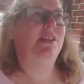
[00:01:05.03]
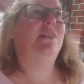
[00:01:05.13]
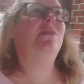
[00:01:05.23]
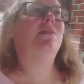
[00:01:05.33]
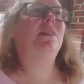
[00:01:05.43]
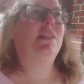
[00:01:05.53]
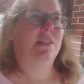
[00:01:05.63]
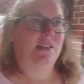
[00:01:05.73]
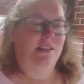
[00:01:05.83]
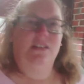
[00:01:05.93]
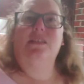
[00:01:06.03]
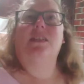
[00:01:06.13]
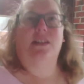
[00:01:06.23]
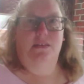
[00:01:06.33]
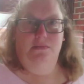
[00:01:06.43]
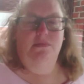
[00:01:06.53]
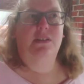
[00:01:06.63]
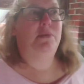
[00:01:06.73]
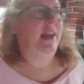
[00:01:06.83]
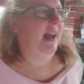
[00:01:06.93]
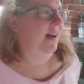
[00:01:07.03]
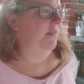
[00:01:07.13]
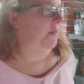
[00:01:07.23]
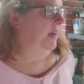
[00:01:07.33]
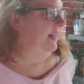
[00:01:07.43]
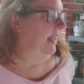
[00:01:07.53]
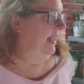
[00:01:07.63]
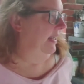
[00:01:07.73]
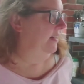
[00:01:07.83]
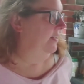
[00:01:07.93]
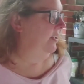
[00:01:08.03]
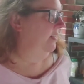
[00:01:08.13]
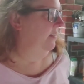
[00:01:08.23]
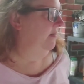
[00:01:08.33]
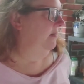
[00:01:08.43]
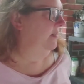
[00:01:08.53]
so we have one can too.